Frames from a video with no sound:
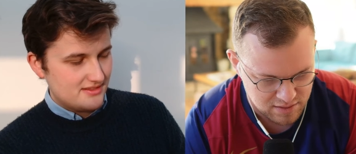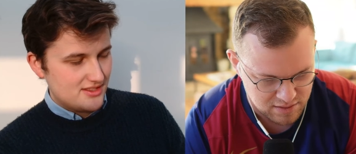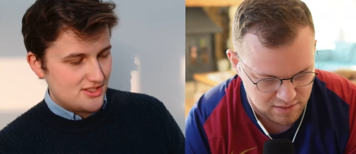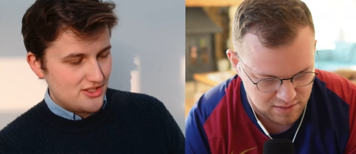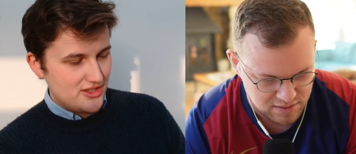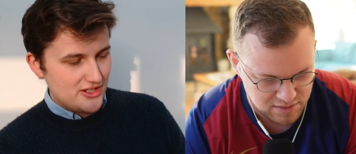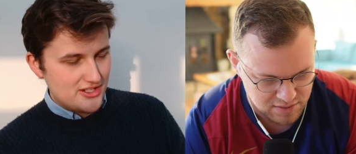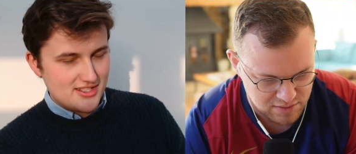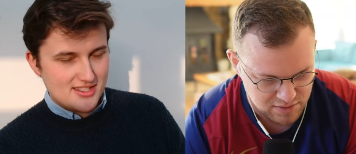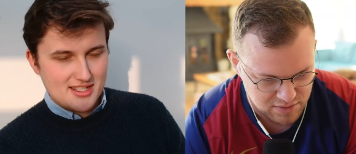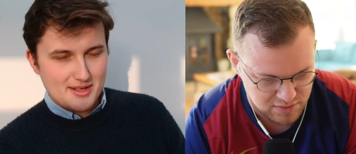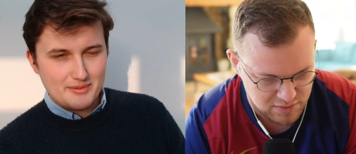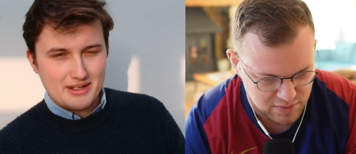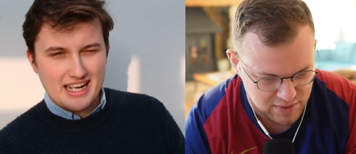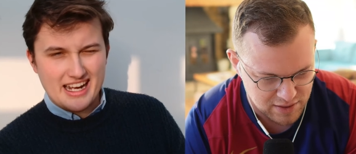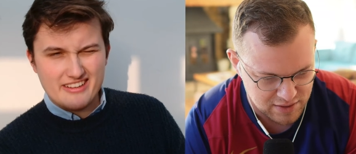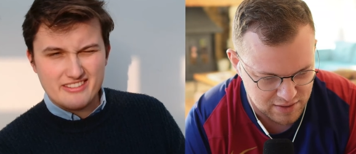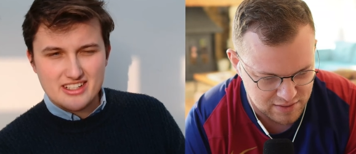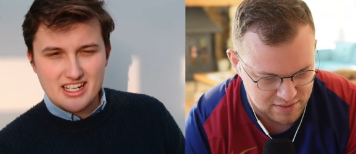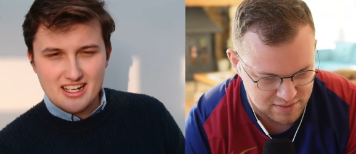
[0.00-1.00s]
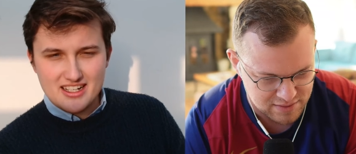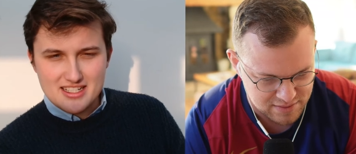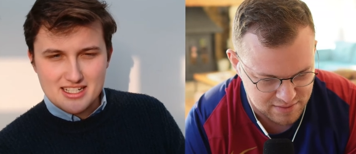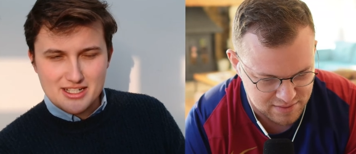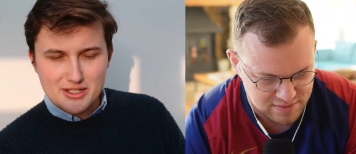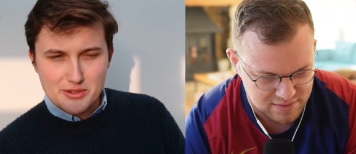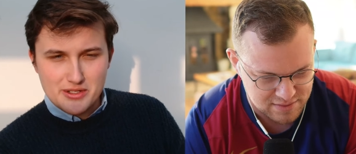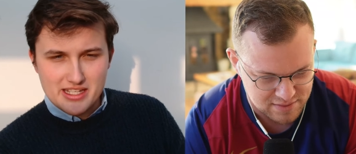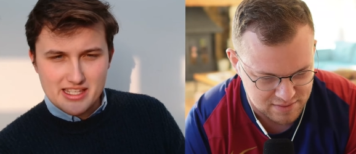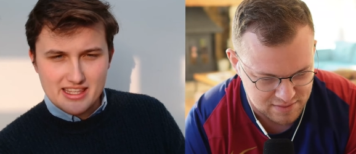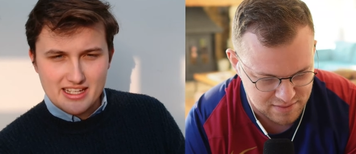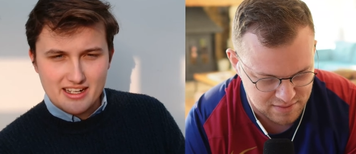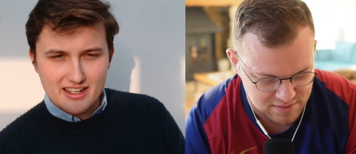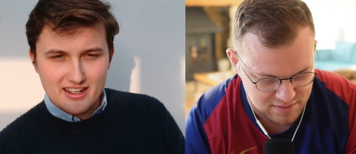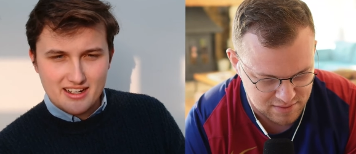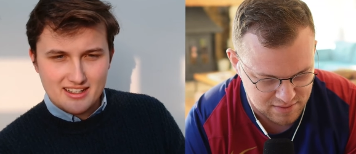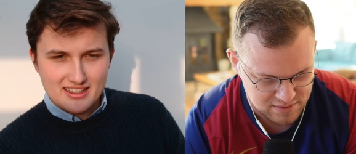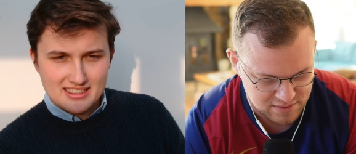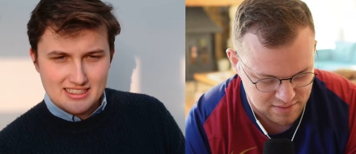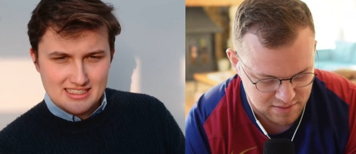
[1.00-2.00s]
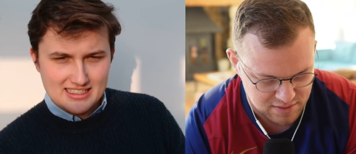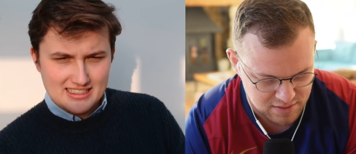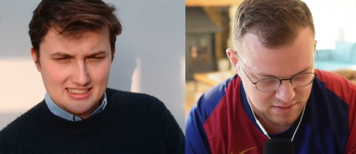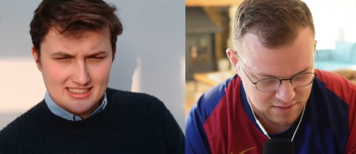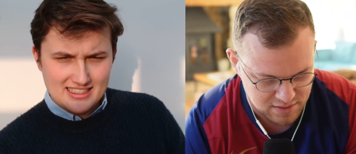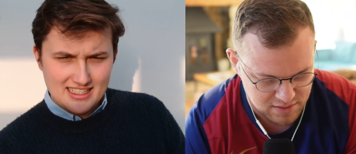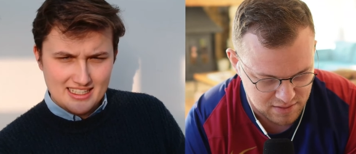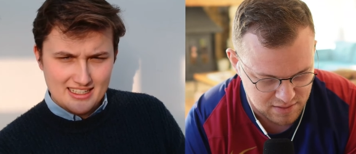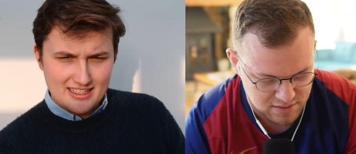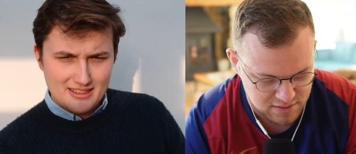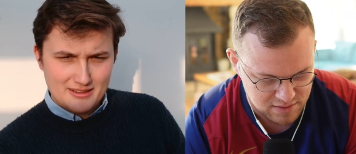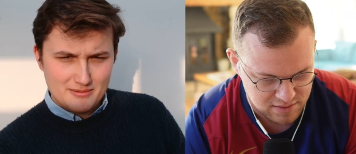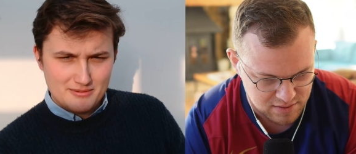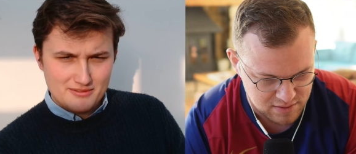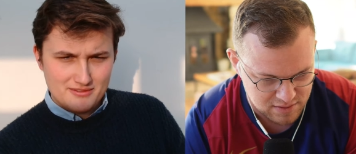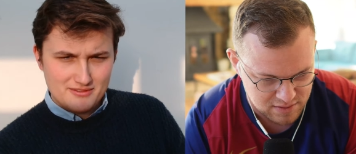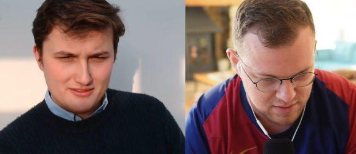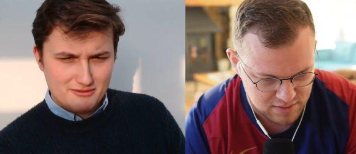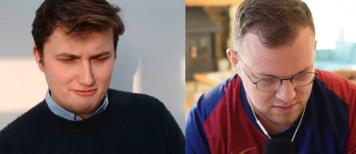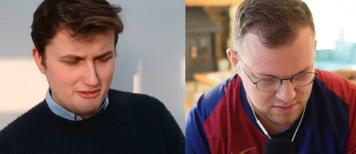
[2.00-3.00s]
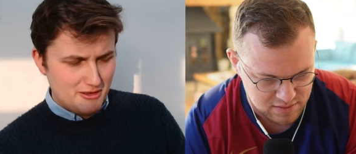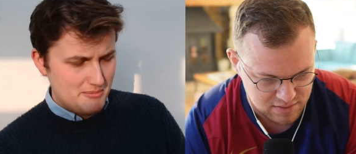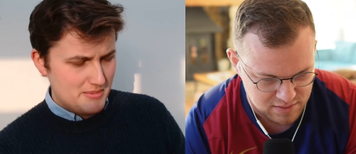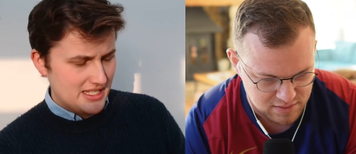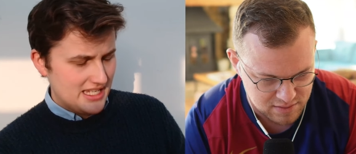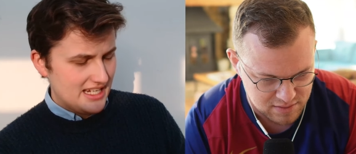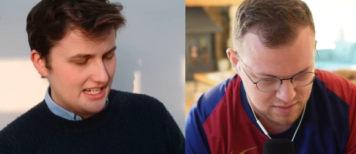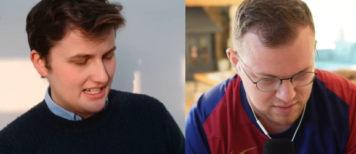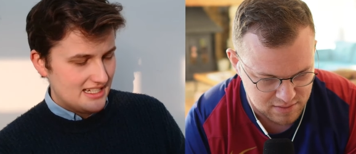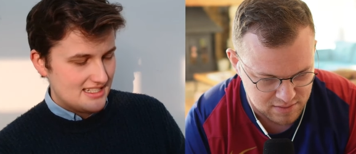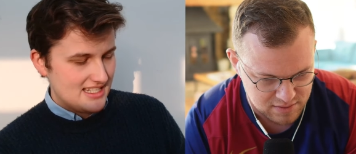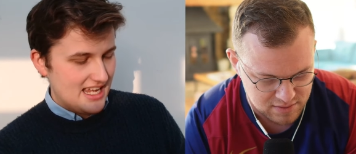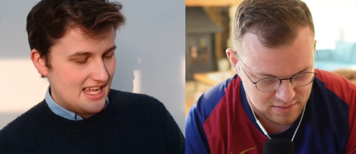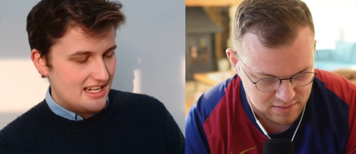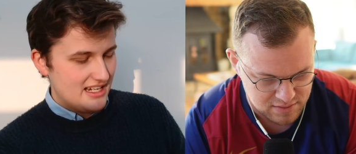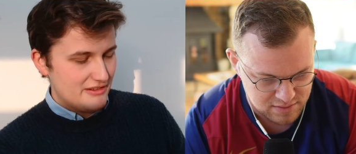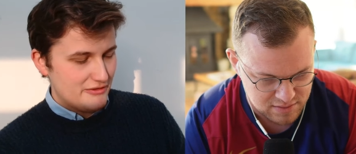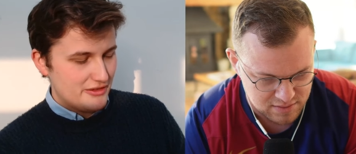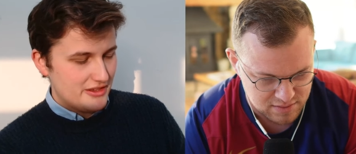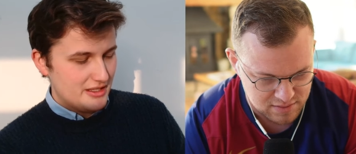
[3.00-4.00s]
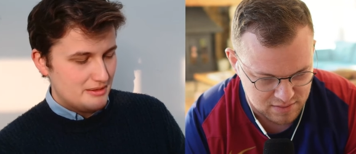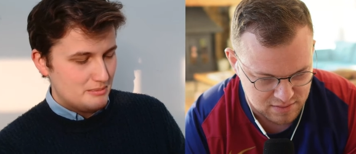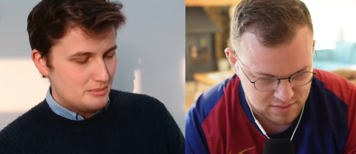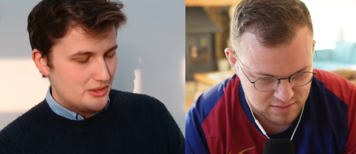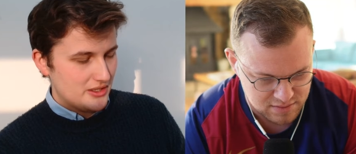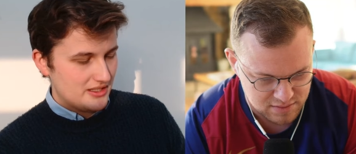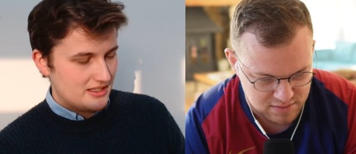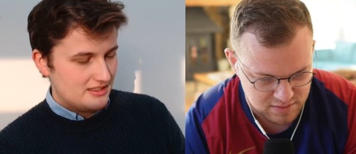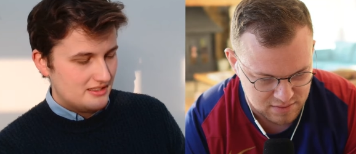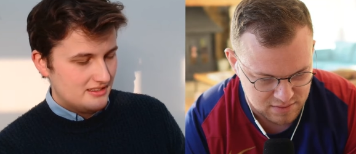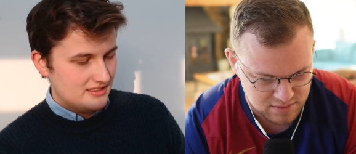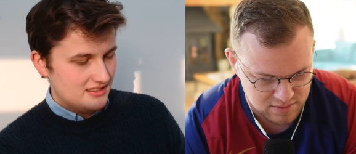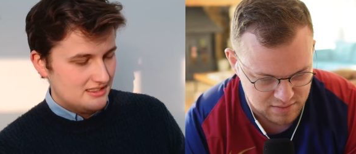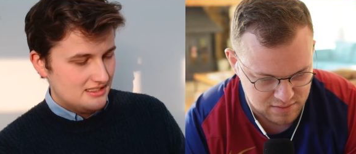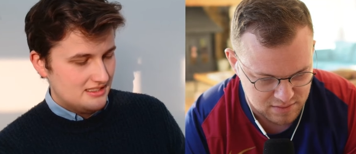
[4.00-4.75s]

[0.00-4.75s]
Speaker 1: So there's some wow. kind of continuity there um, from beginning to end of the book,